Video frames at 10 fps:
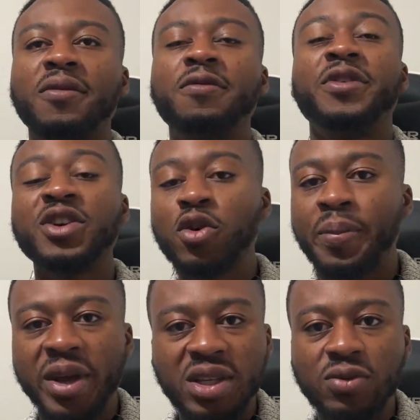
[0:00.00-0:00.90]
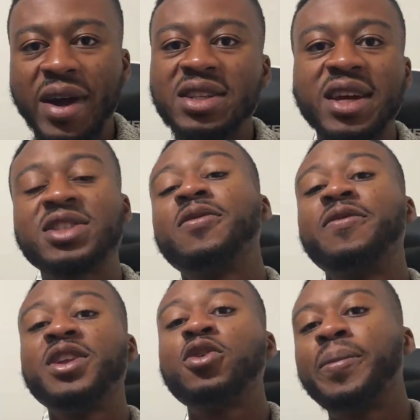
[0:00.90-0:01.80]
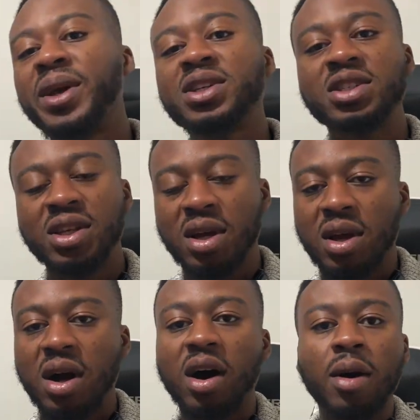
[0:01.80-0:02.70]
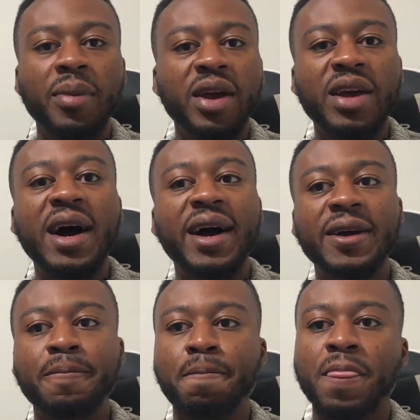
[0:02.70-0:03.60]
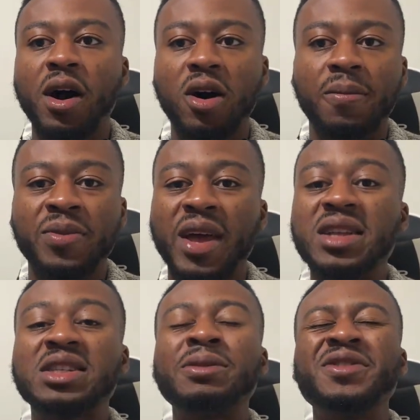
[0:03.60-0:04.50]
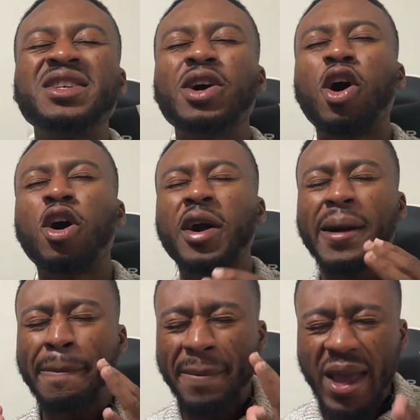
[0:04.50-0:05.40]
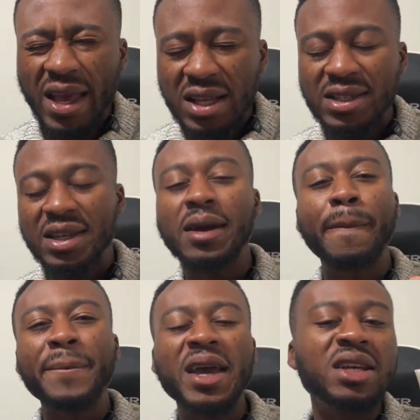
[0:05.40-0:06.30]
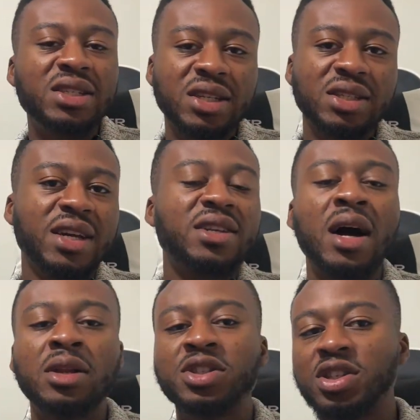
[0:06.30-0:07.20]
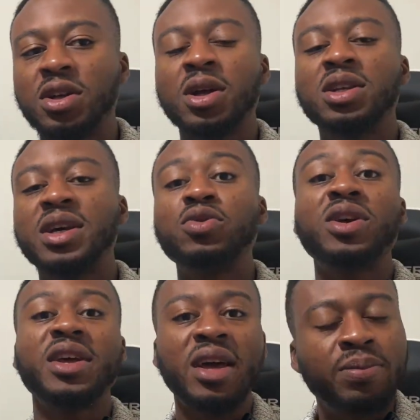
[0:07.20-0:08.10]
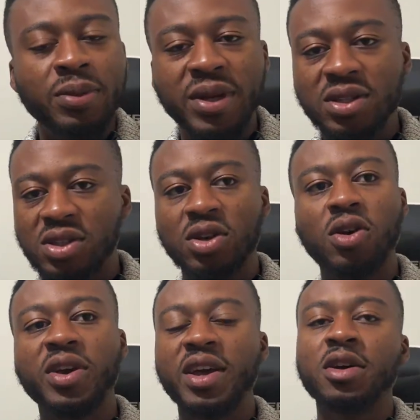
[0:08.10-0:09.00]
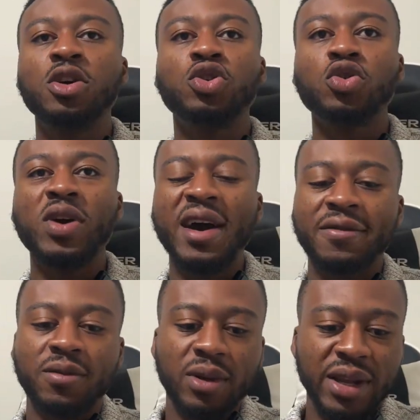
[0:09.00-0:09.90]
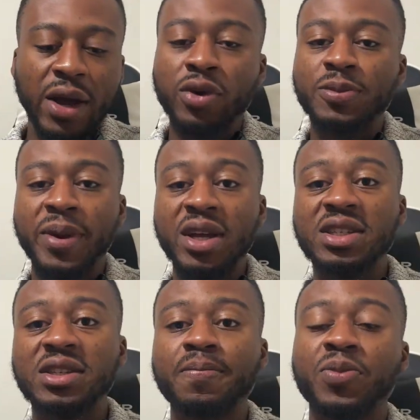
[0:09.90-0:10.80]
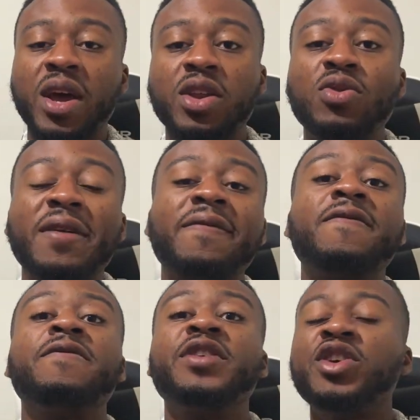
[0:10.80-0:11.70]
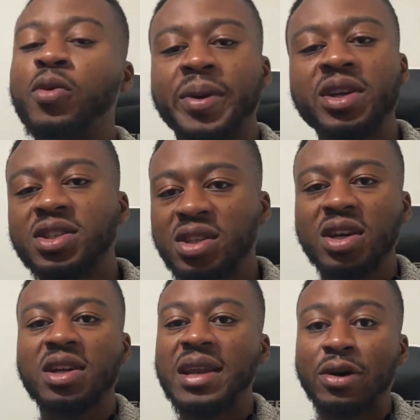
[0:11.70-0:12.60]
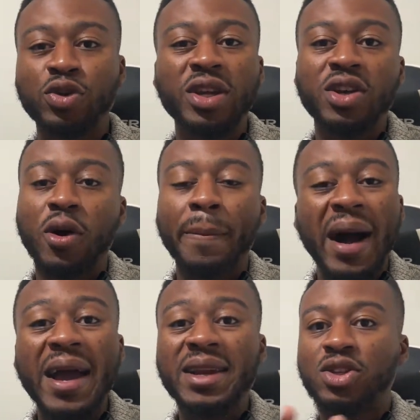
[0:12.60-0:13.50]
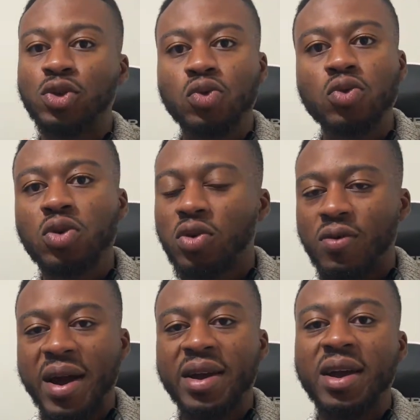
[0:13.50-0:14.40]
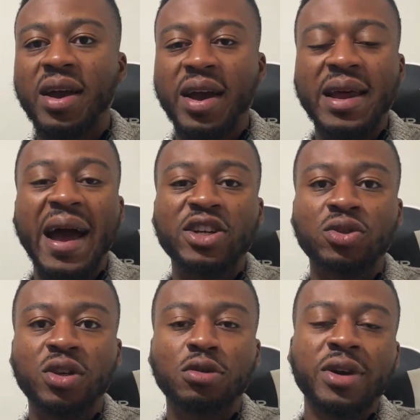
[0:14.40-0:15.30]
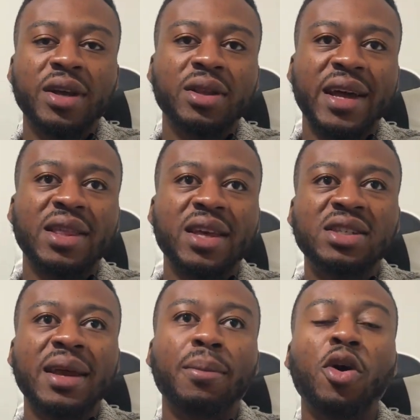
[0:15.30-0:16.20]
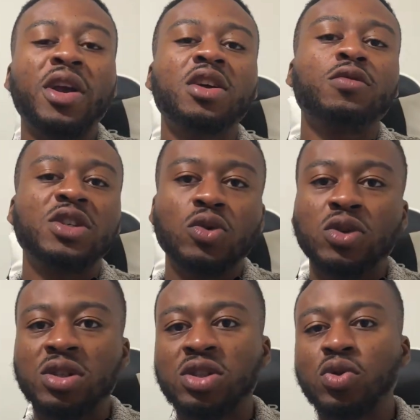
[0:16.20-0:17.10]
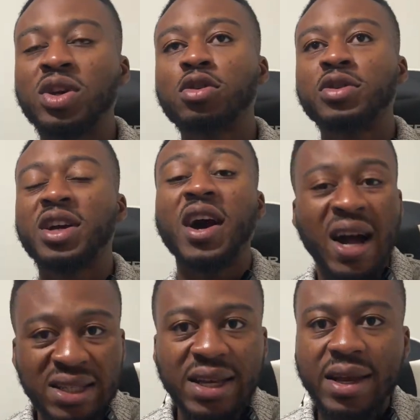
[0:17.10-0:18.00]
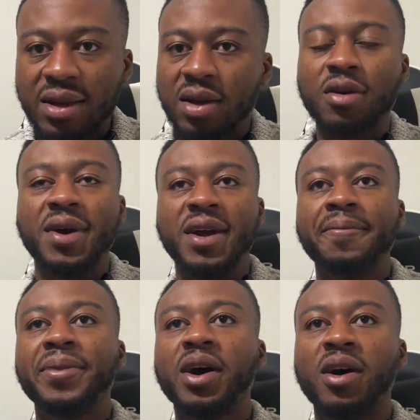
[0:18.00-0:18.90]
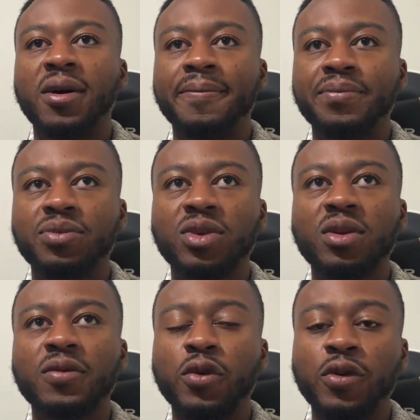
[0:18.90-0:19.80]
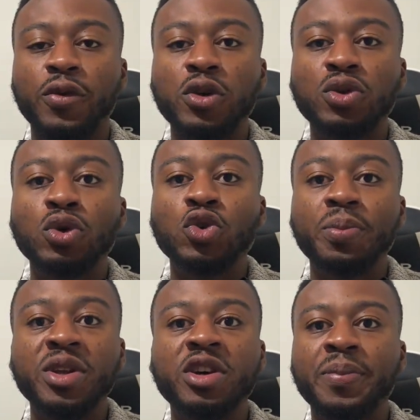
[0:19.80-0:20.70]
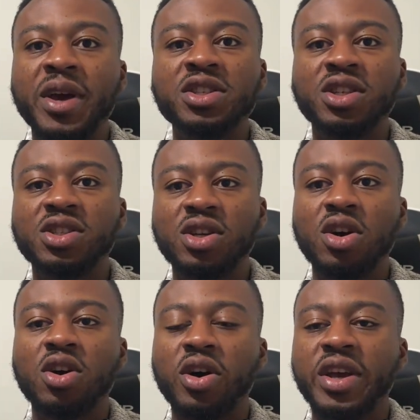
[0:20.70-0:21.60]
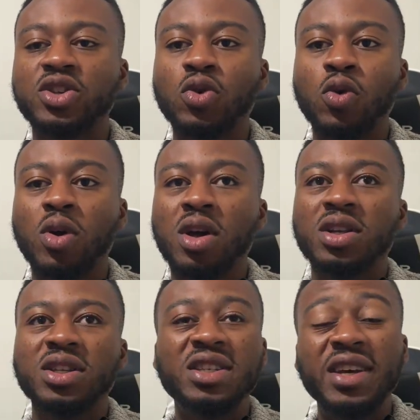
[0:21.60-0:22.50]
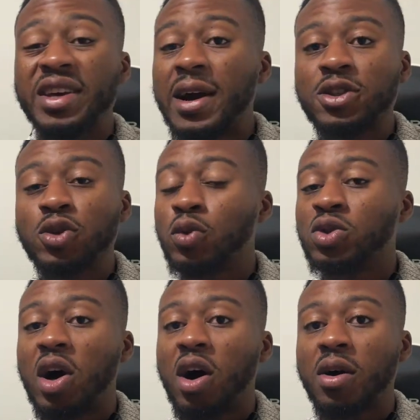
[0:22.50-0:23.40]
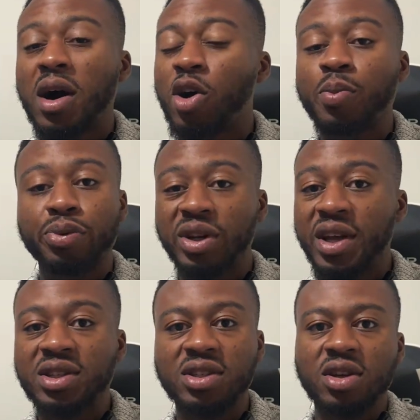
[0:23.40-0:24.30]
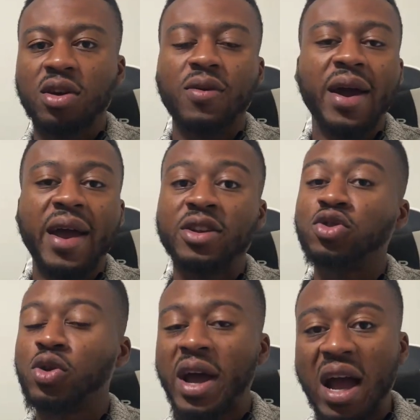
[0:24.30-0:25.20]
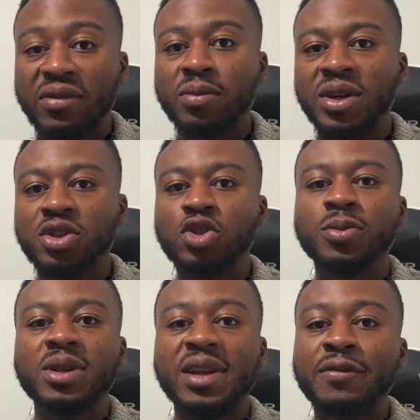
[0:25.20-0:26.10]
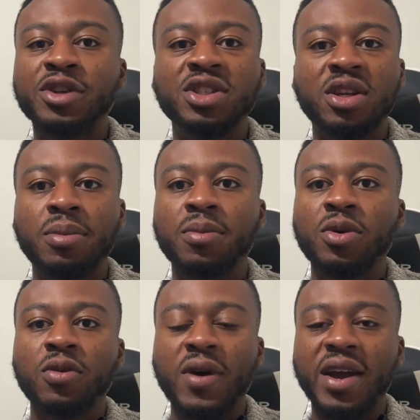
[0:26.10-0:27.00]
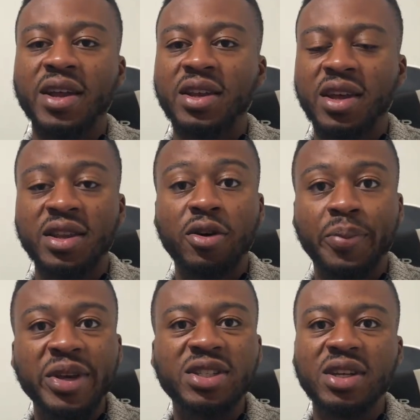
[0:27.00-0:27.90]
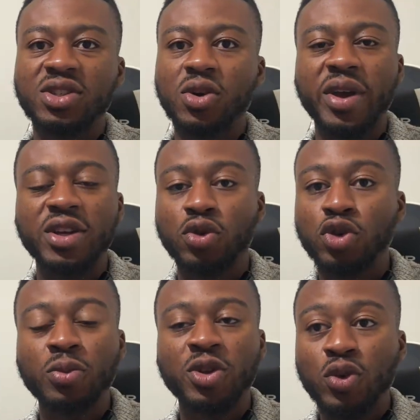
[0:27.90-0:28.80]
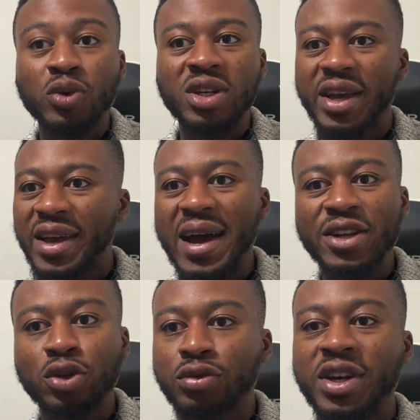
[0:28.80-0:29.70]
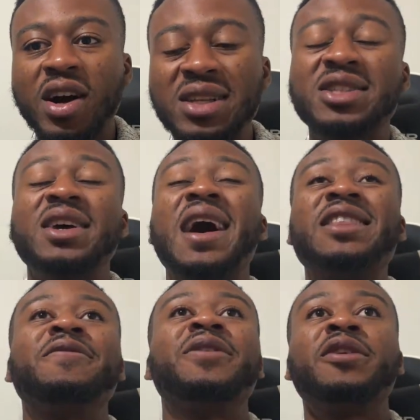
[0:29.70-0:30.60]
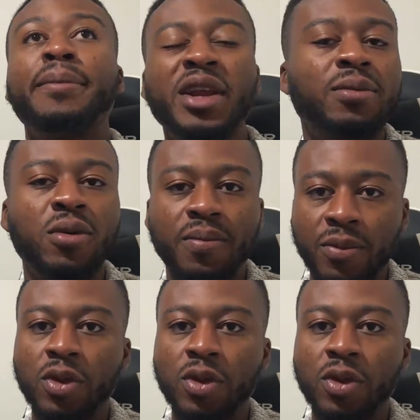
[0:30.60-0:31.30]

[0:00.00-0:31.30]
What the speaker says: video-based, right? Text to video-based AI. And some of these are amazing technology that you can implement. Okay, so you have language-based and then you have video-based. Now you can combine the two, right? And actually create like things like marketing resources. You can create content, right? For your social media pages. Okay, so these AI tools are brilliant, right? And everybody should be leveraging them, right, in their business. Okay, so you should be using AI to create content at the very minimum.